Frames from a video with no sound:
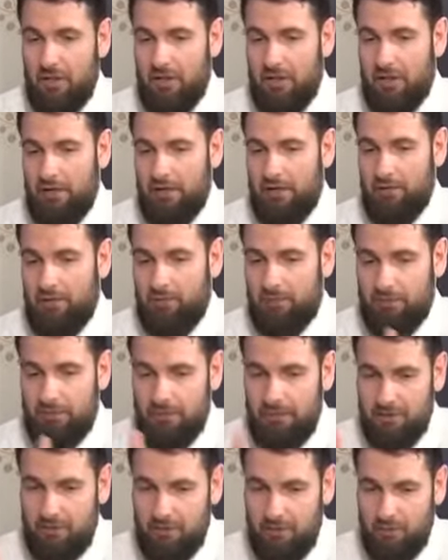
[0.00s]
and you
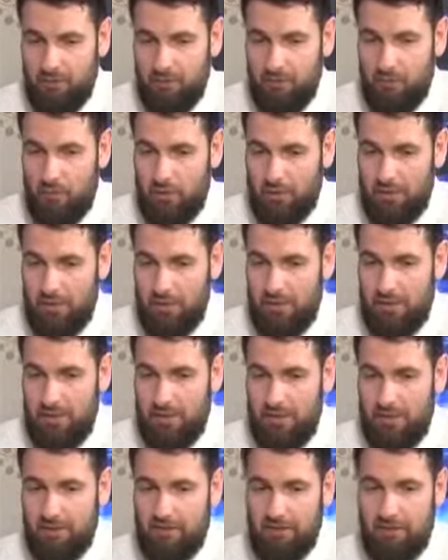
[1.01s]
believed in one
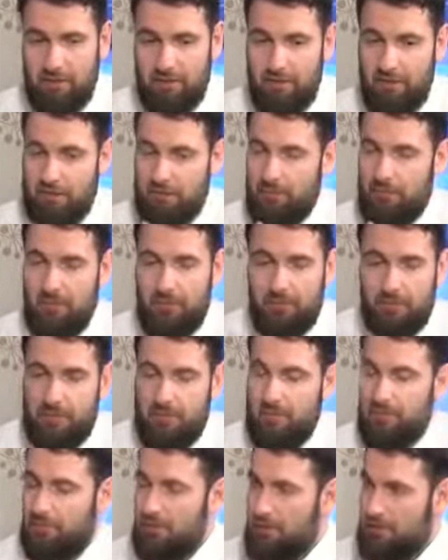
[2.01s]
God. Like many people, they mm -hmm.